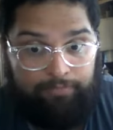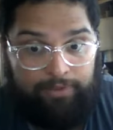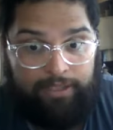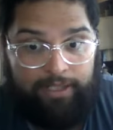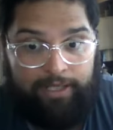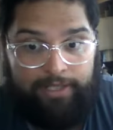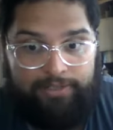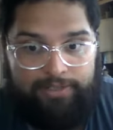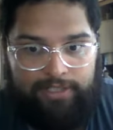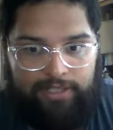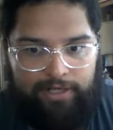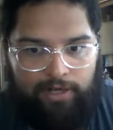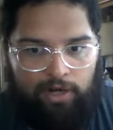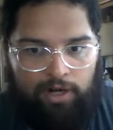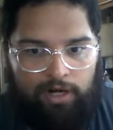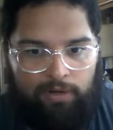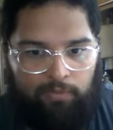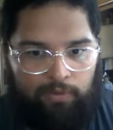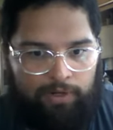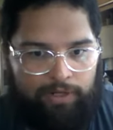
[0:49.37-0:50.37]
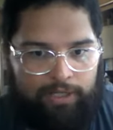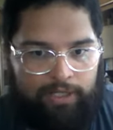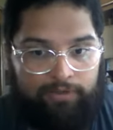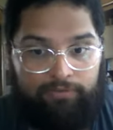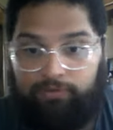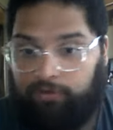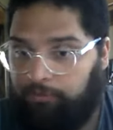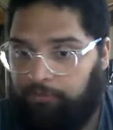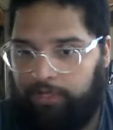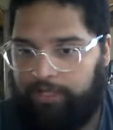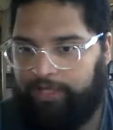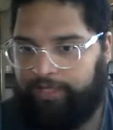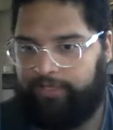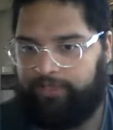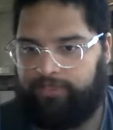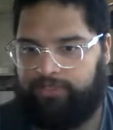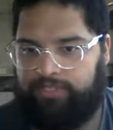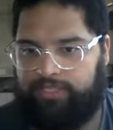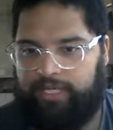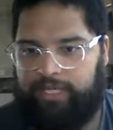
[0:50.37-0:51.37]
because they are working, from what I
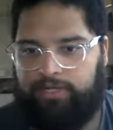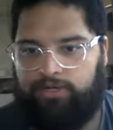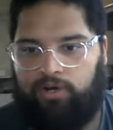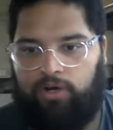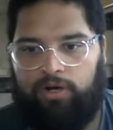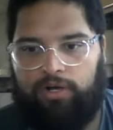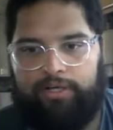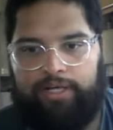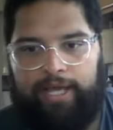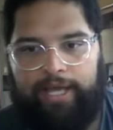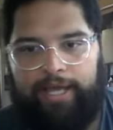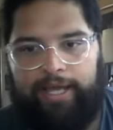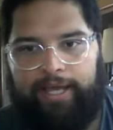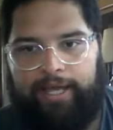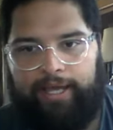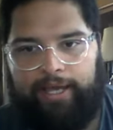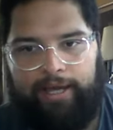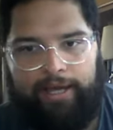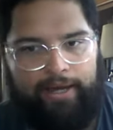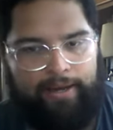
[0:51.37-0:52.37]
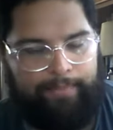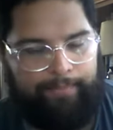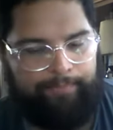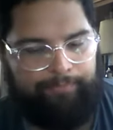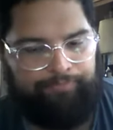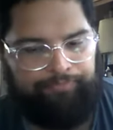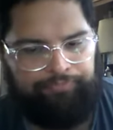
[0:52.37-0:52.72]
understand, on a